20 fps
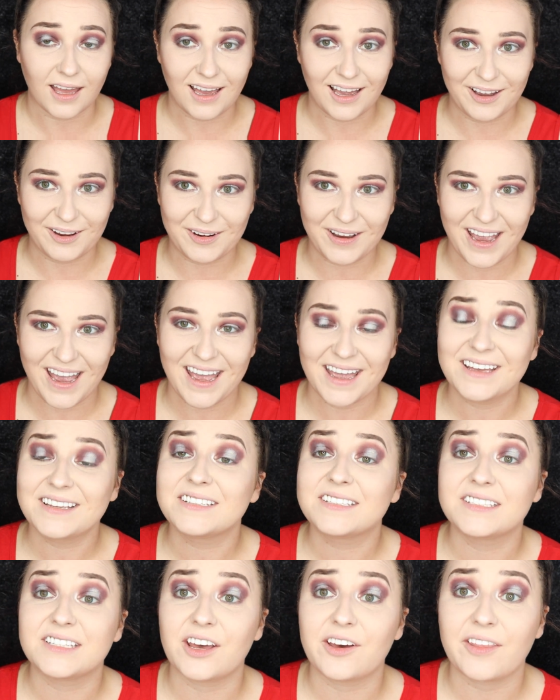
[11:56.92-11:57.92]
Okay,
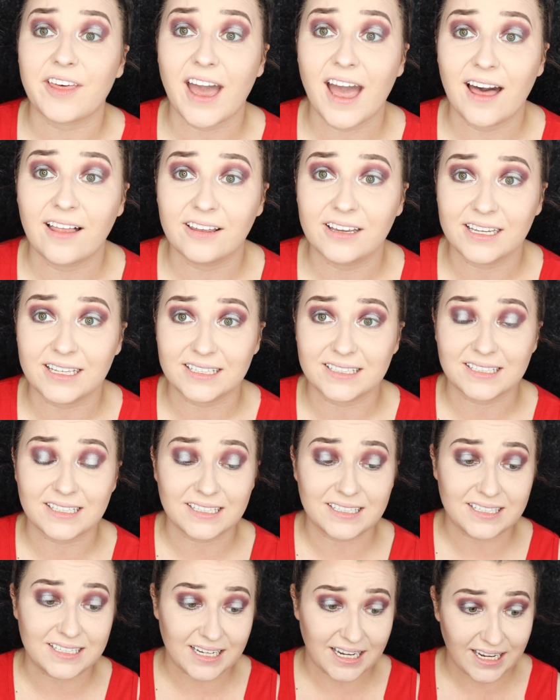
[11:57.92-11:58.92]
so the eye look is
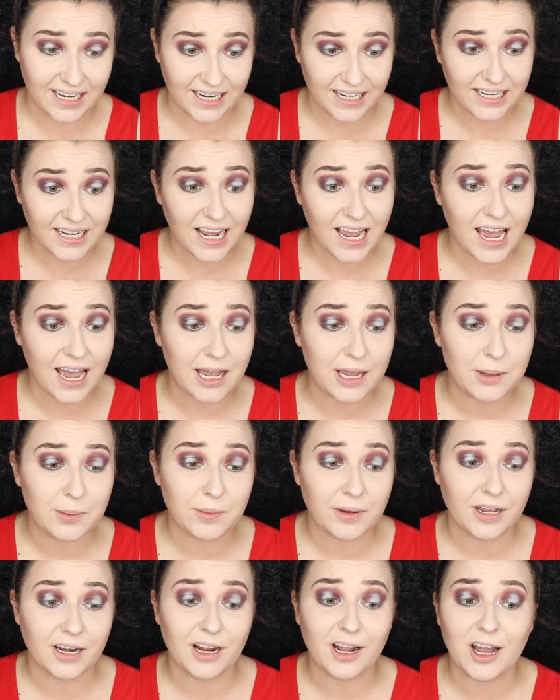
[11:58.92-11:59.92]
done. I
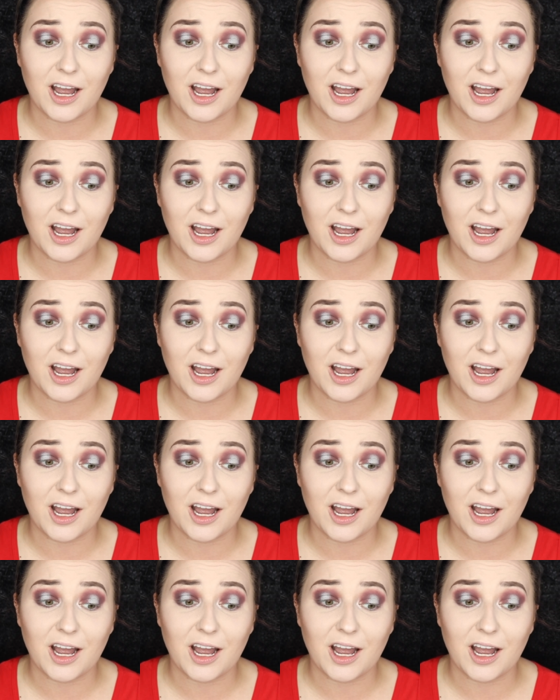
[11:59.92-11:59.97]
am gonna